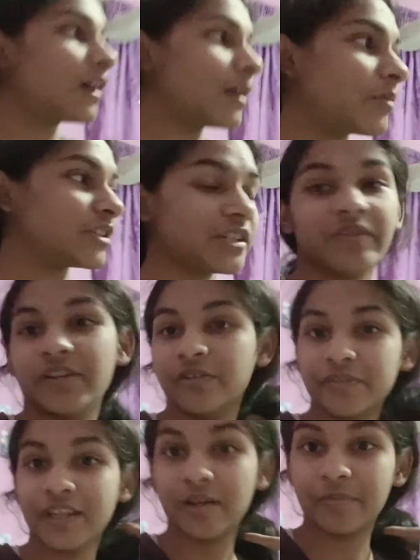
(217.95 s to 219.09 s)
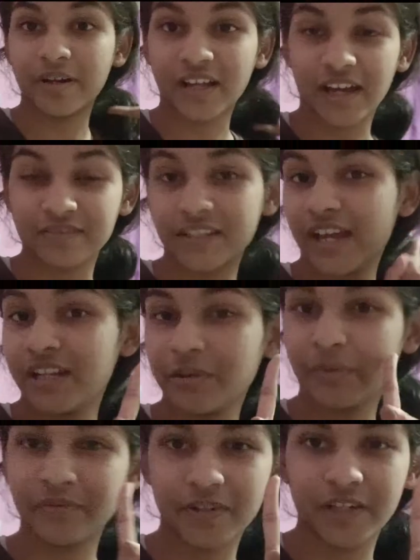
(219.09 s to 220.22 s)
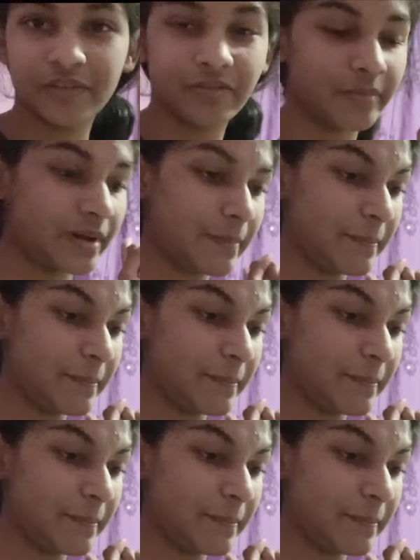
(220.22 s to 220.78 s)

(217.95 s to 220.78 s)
I'm watching a video over there, but I have to edit one video for my